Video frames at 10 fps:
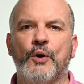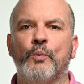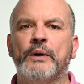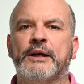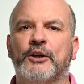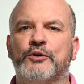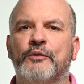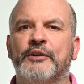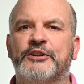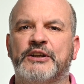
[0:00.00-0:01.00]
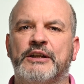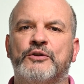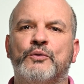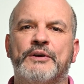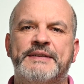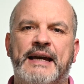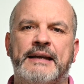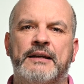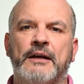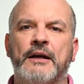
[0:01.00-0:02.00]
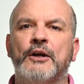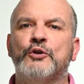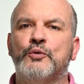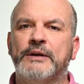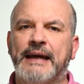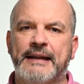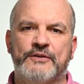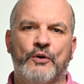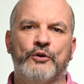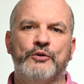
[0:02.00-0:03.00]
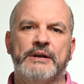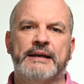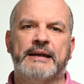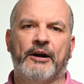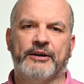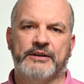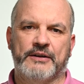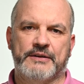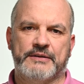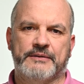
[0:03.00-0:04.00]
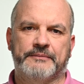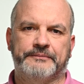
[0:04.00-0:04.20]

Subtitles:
we can convert it to a set to get the unique characters.